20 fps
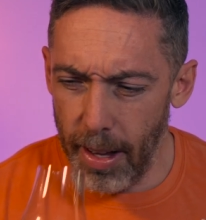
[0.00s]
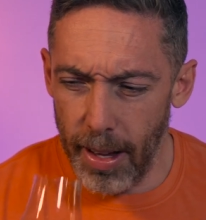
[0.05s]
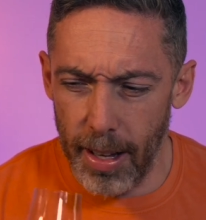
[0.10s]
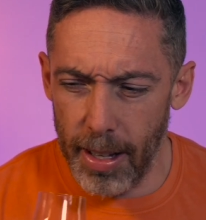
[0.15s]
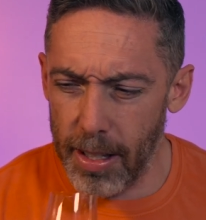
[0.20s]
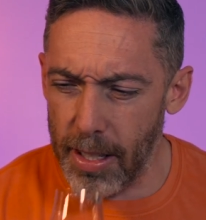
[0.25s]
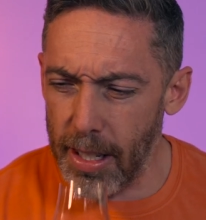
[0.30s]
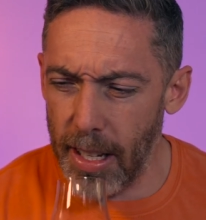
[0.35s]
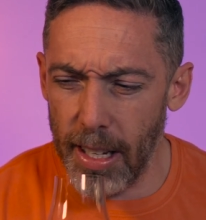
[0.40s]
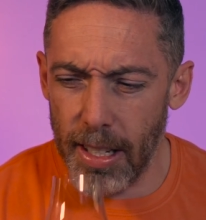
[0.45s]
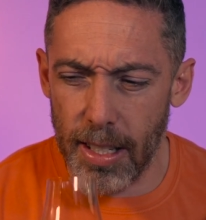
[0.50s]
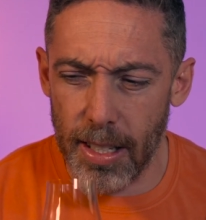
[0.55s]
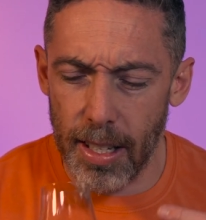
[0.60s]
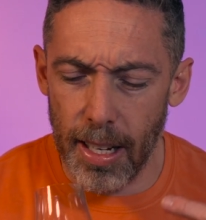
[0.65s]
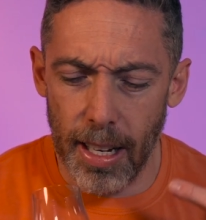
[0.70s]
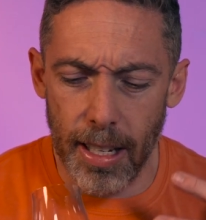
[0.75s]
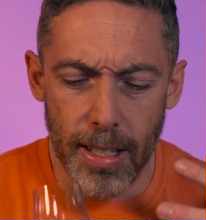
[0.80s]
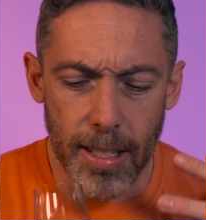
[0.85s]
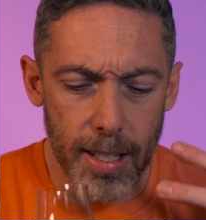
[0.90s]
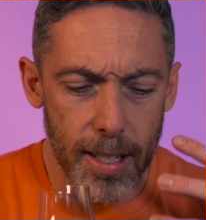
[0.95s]

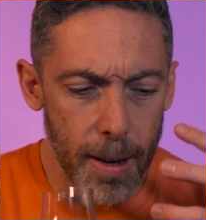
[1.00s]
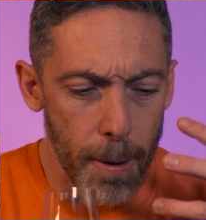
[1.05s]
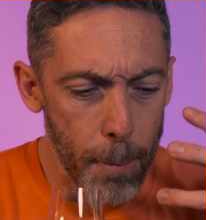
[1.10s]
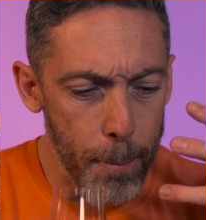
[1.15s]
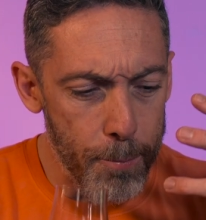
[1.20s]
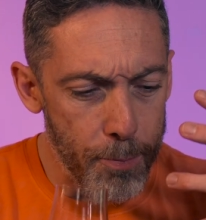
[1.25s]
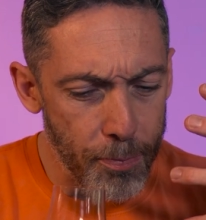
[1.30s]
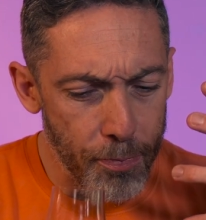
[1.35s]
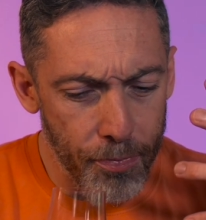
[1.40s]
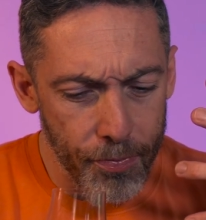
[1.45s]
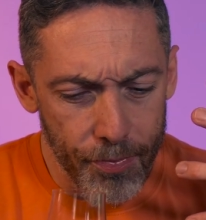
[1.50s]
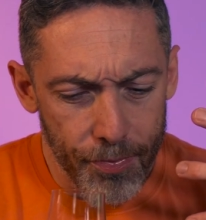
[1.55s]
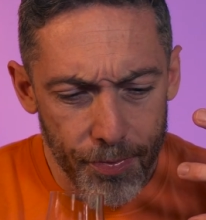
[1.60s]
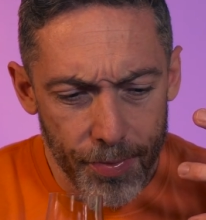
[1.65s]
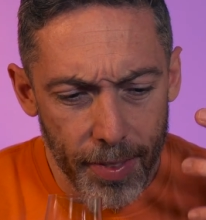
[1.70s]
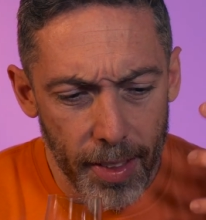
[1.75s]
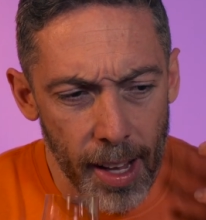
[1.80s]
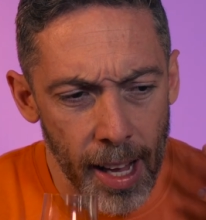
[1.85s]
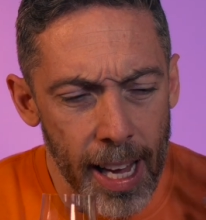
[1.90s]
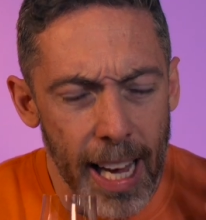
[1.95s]
It's
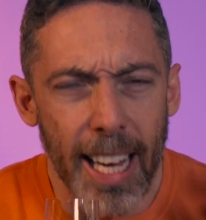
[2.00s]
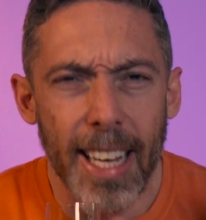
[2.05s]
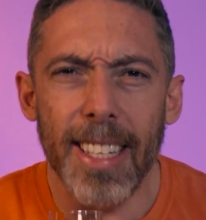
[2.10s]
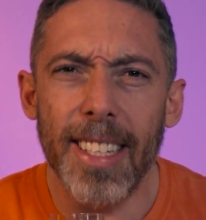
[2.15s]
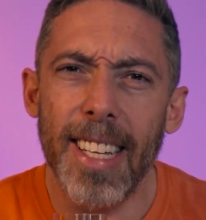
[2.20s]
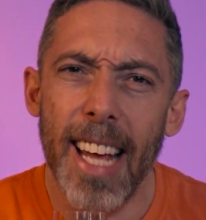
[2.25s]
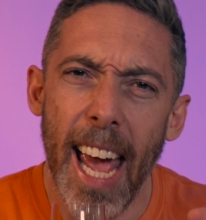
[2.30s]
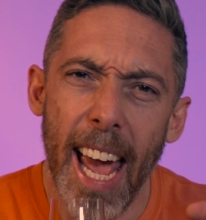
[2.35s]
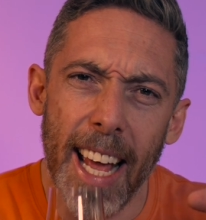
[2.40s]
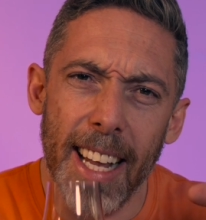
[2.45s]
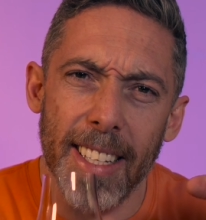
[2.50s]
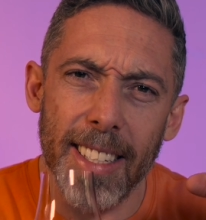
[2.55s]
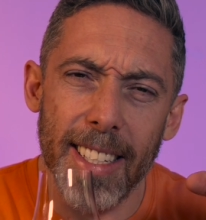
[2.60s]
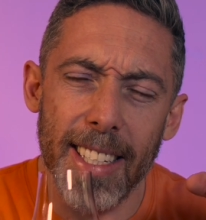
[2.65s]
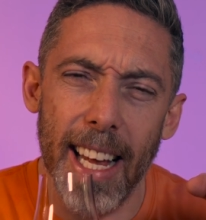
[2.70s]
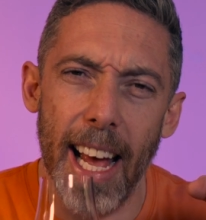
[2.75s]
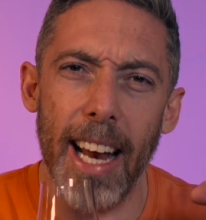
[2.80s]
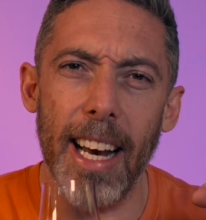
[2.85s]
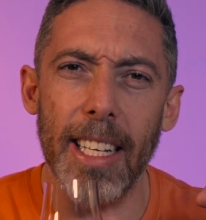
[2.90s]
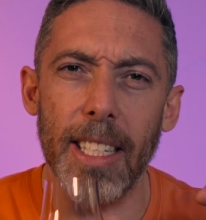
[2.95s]
intense
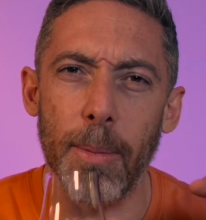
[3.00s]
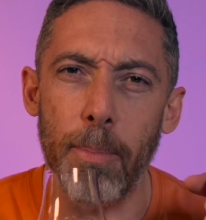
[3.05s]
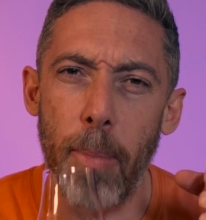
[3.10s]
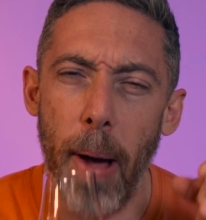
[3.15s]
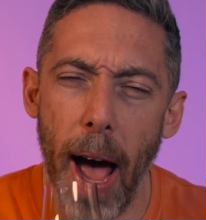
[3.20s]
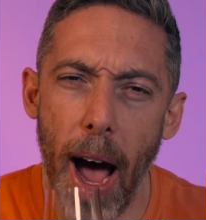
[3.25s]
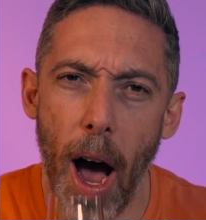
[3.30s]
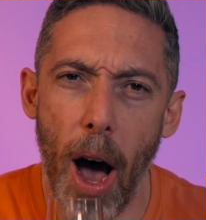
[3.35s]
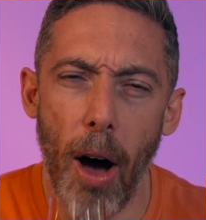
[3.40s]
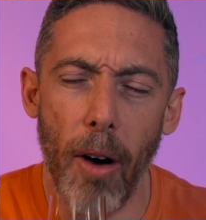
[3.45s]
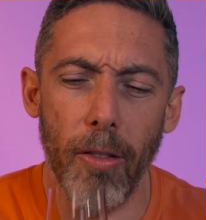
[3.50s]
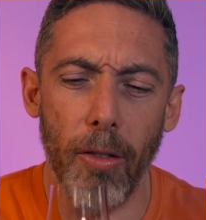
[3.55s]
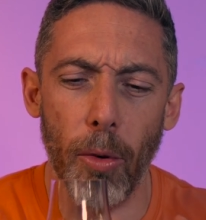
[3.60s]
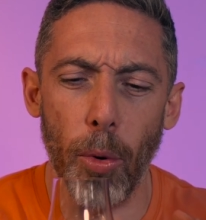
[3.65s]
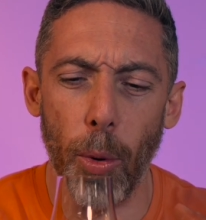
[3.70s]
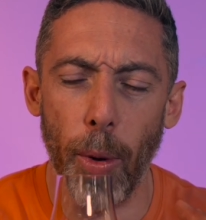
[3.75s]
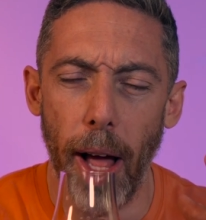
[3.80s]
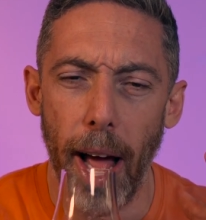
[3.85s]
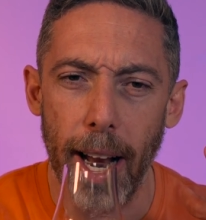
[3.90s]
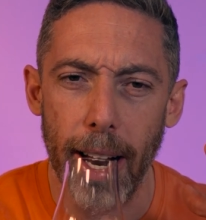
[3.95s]
and it's
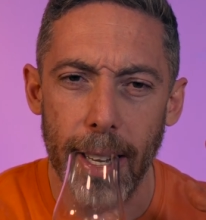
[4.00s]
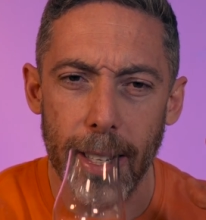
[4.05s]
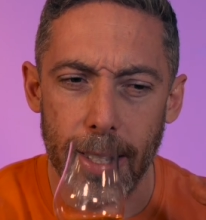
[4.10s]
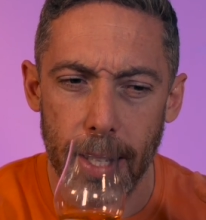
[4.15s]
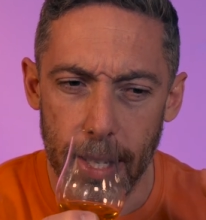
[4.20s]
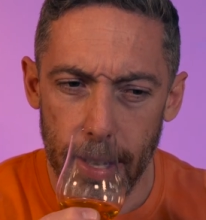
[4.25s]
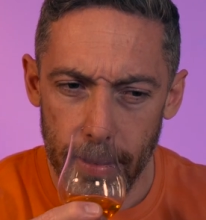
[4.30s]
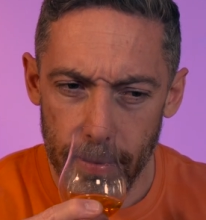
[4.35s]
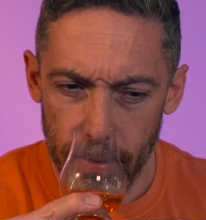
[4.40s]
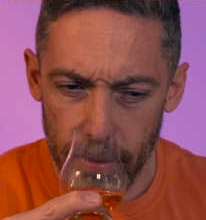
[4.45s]
powerful and it's